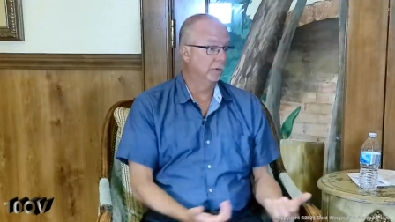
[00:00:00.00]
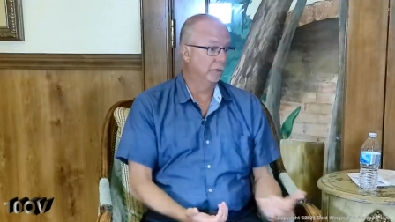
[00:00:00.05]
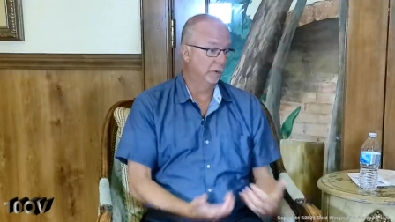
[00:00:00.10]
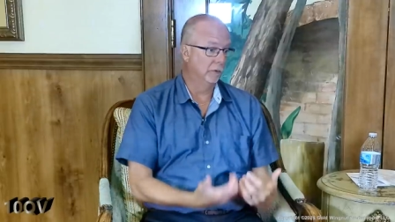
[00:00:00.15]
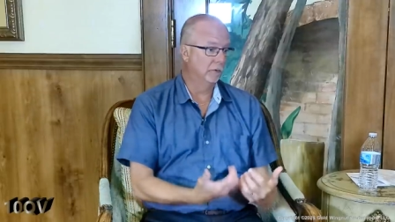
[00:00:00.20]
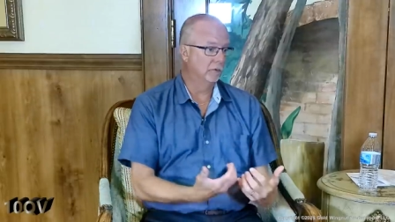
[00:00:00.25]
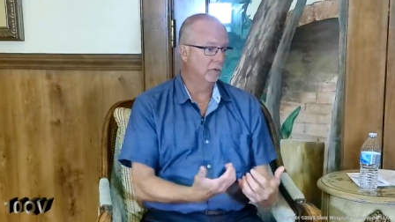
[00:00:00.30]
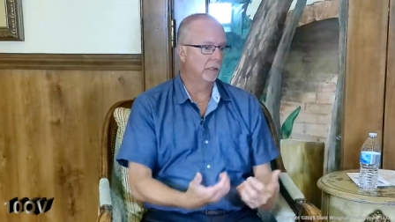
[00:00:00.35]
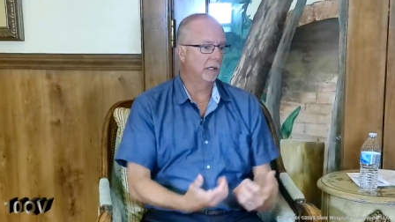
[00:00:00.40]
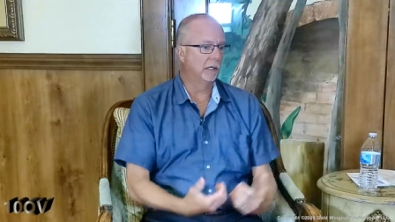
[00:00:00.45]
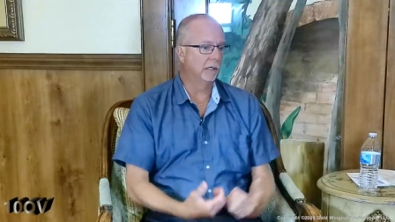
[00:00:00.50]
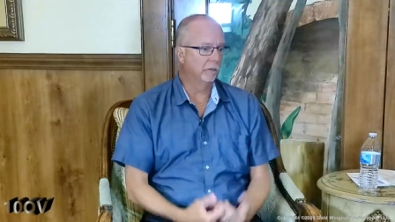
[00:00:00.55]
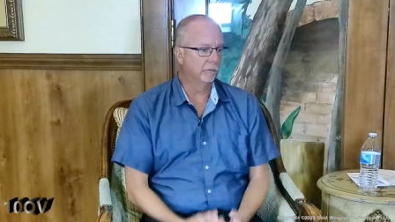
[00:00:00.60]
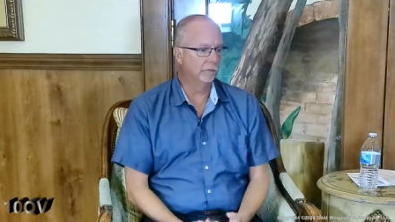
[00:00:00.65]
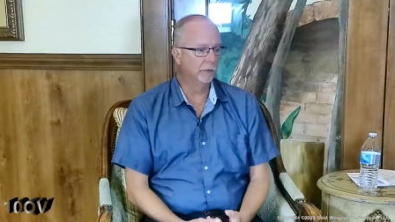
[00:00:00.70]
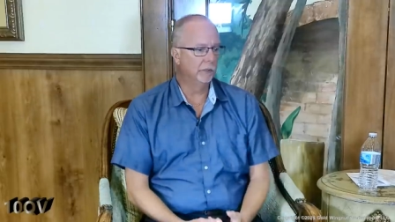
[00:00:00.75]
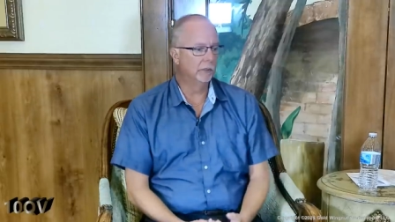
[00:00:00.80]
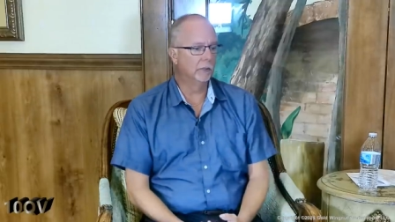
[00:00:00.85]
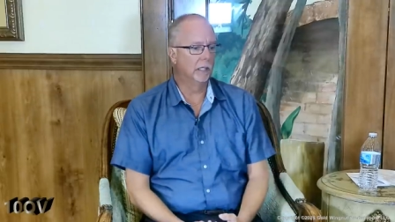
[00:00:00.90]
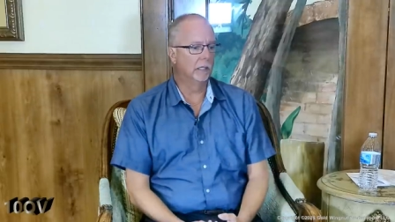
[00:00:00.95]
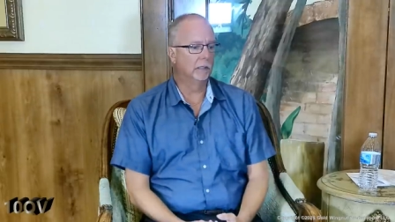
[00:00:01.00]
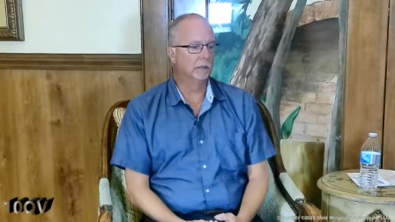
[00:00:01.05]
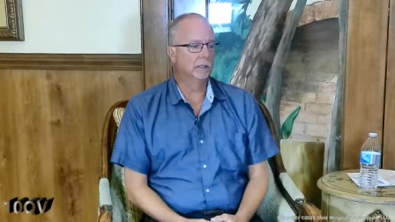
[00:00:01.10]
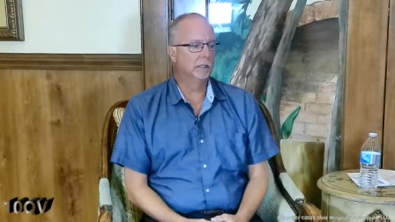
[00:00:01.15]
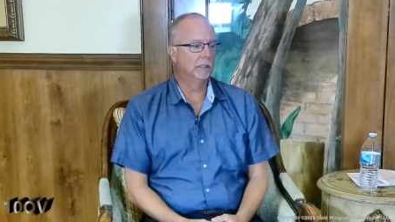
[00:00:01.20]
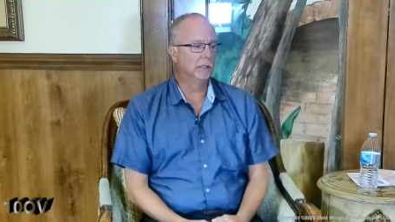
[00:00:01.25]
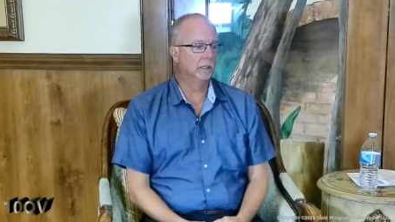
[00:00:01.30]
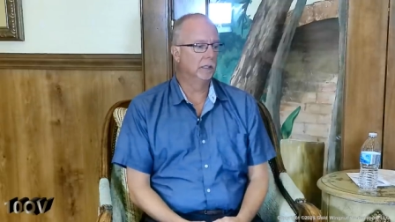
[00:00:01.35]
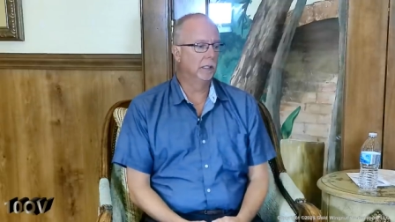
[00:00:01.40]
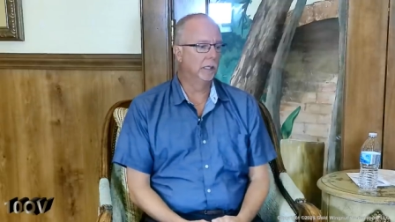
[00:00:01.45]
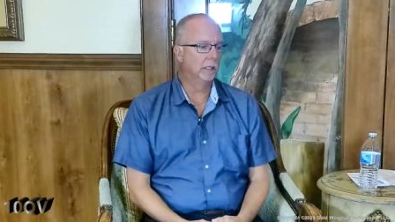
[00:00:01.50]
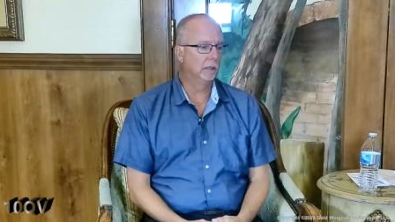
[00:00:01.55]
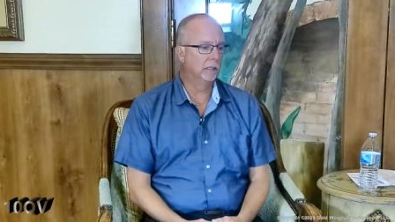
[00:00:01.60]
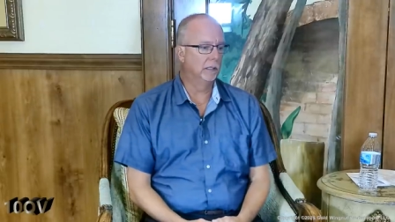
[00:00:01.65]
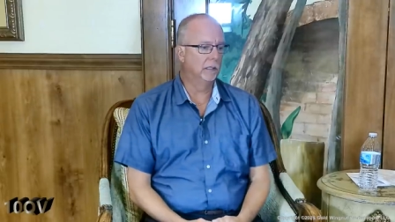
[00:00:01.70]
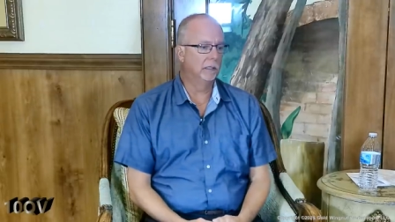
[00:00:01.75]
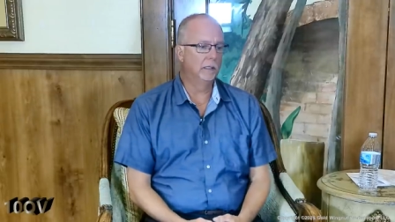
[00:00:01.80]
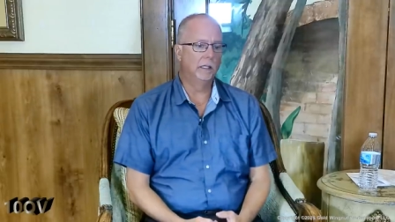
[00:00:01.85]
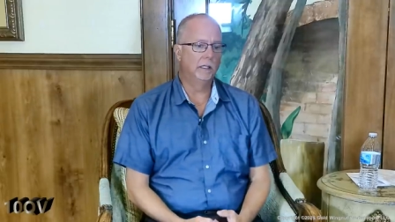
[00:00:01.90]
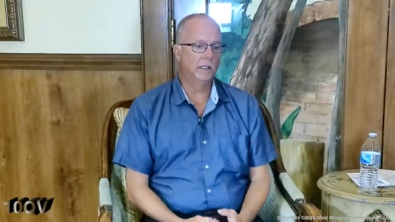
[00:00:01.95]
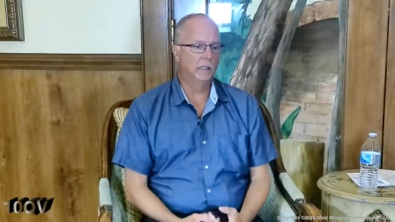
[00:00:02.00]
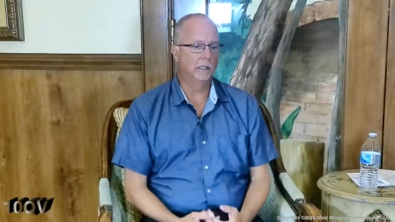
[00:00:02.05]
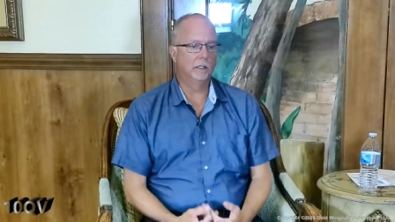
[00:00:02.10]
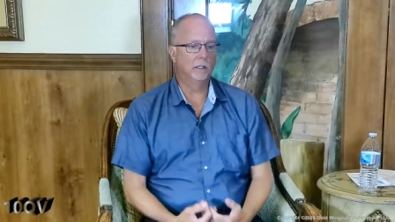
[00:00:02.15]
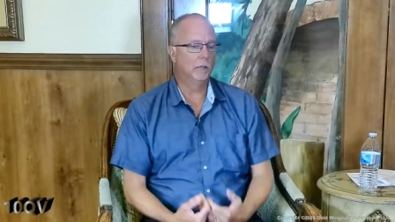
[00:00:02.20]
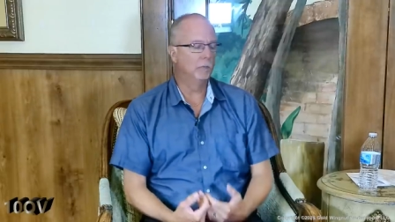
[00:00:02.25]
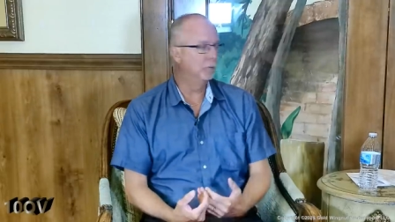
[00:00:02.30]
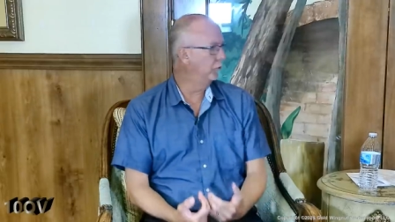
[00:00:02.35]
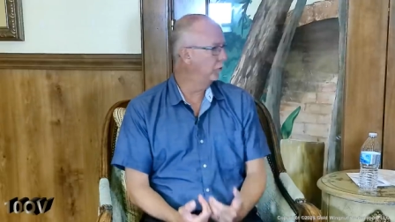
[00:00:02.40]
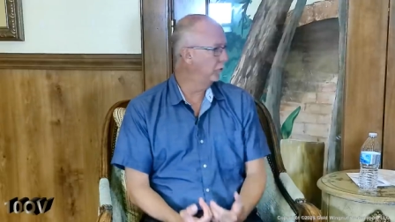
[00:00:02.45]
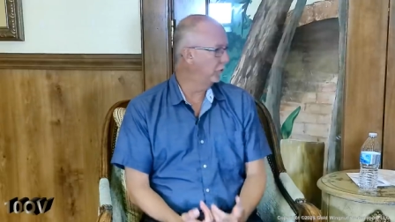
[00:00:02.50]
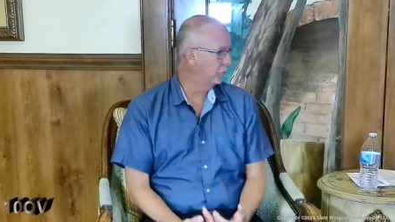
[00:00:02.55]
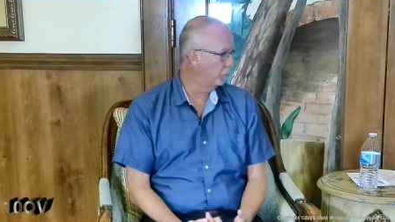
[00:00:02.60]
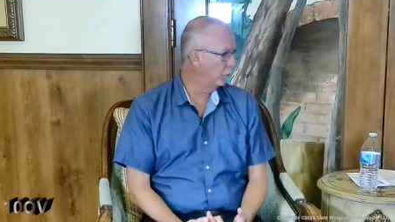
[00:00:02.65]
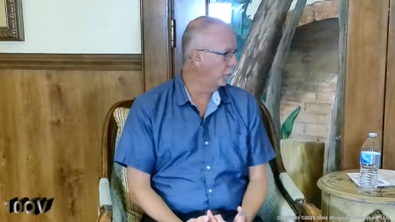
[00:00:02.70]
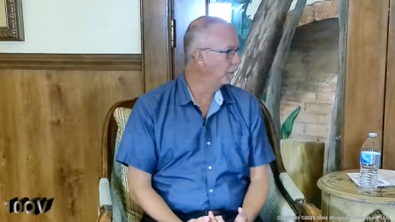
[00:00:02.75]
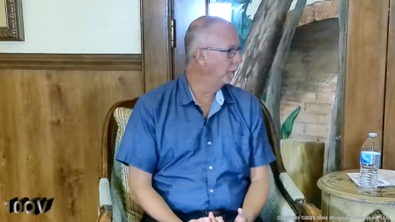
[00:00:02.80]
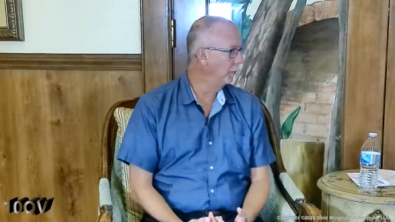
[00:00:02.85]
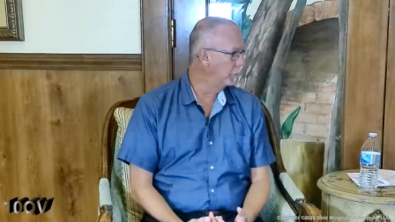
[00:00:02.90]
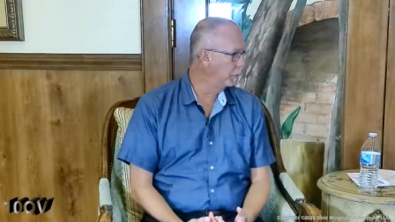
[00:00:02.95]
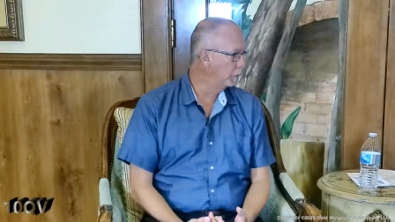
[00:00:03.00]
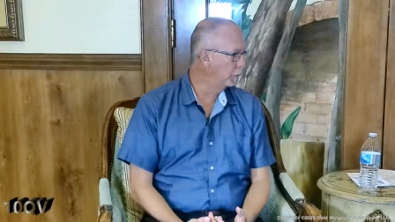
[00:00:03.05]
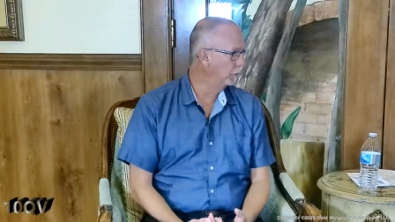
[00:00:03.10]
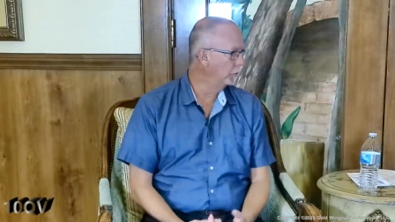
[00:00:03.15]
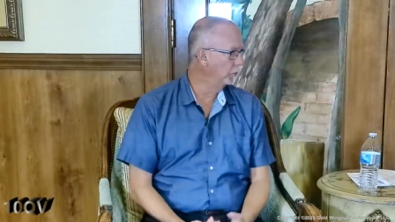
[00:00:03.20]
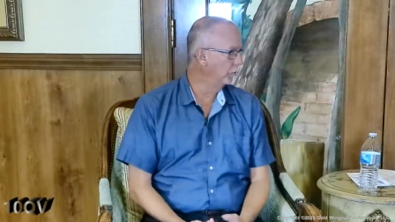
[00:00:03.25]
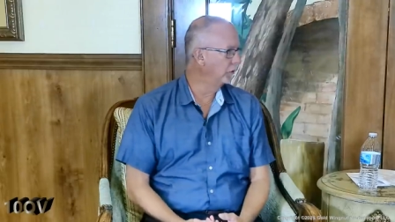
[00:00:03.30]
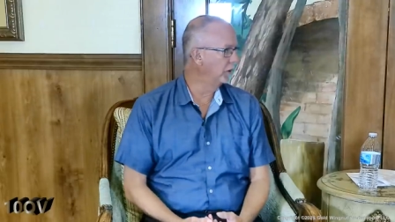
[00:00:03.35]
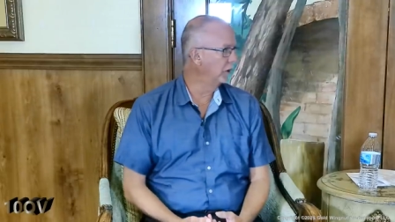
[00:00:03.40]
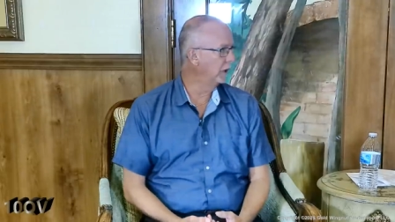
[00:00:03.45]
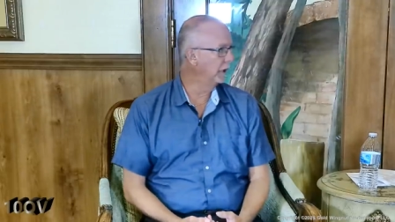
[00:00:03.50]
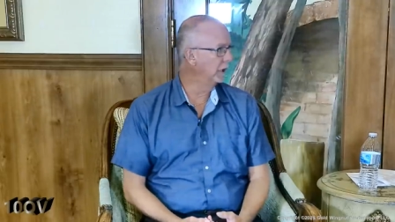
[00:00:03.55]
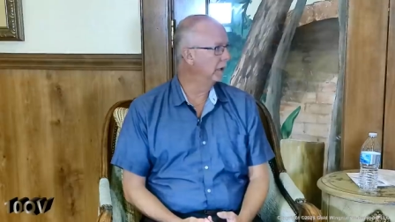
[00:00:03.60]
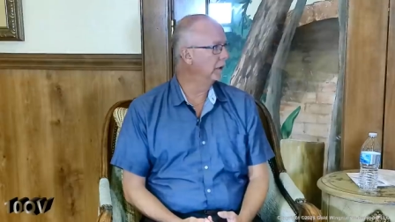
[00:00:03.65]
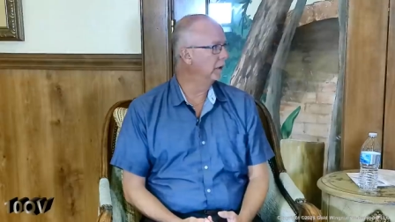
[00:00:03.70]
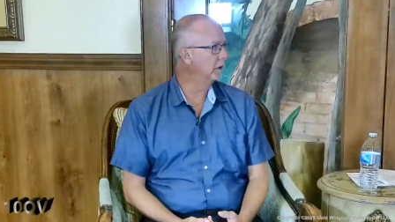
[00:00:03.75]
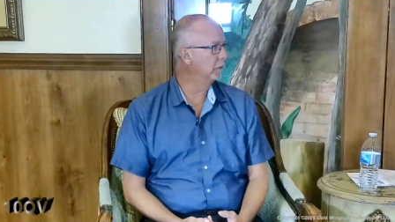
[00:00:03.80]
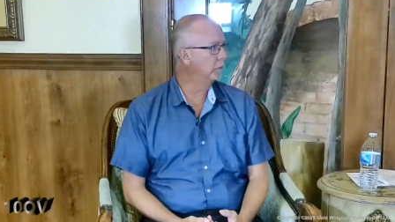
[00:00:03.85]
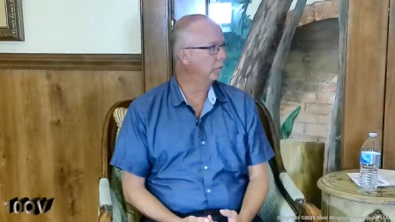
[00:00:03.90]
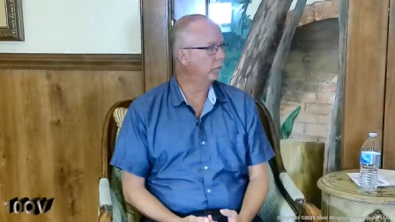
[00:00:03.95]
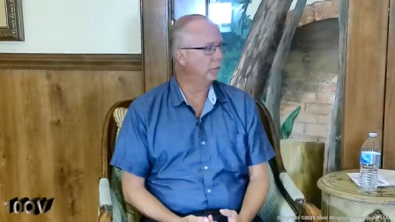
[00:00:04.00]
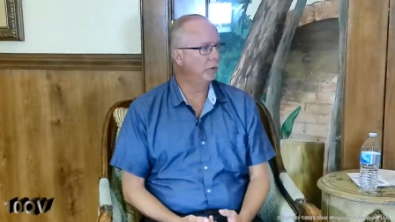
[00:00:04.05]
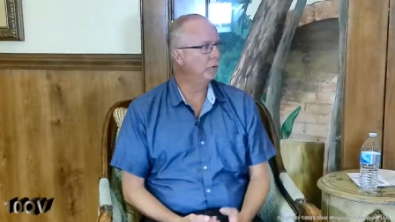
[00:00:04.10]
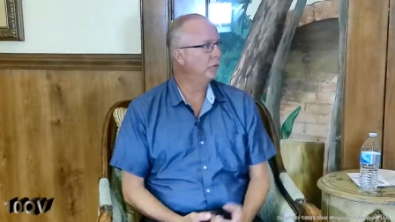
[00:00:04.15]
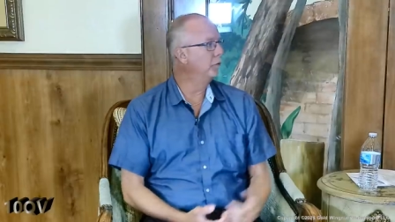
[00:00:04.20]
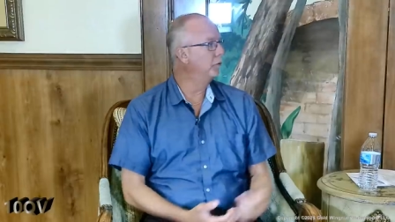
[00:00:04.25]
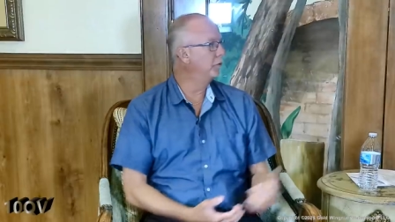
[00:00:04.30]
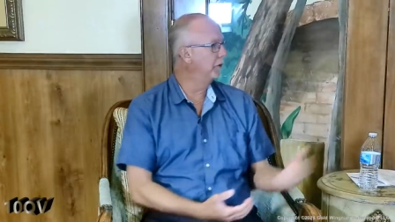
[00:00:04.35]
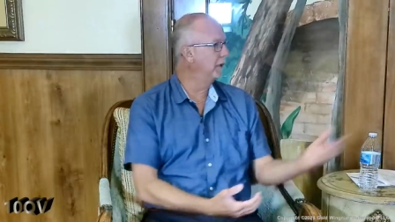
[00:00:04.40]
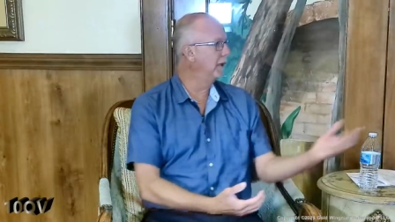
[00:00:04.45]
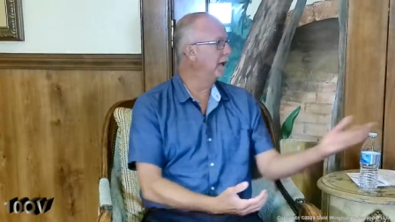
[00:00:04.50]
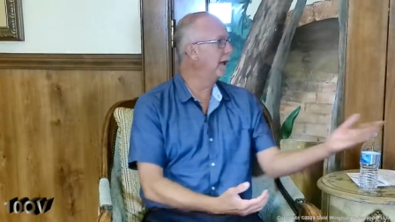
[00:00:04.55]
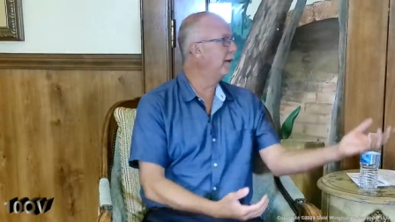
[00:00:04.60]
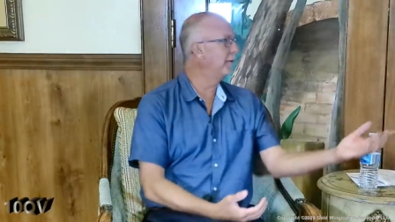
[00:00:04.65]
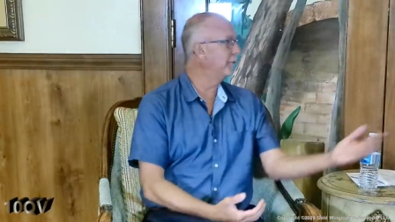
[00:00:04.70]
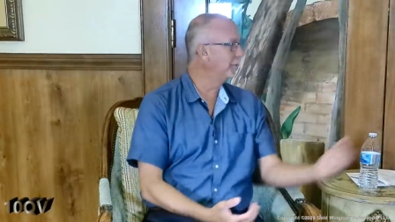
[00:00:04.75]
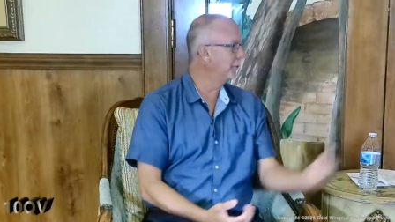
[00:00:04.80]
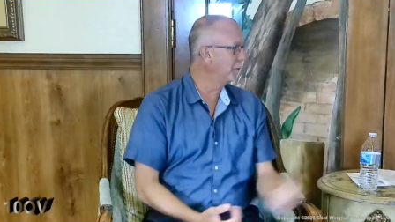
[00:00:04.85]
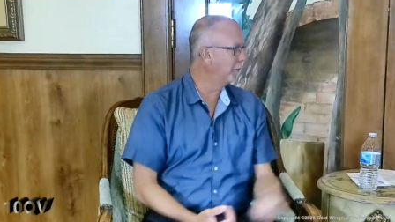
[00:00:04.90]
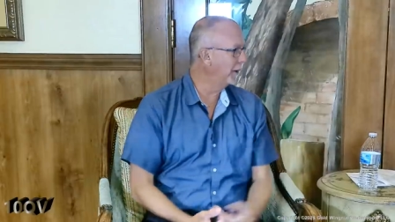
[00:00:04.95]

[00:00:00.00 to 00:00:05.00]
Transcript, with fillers: There was a lot of fear out there, and then they could come use the swimming pools, and they could use the outdoor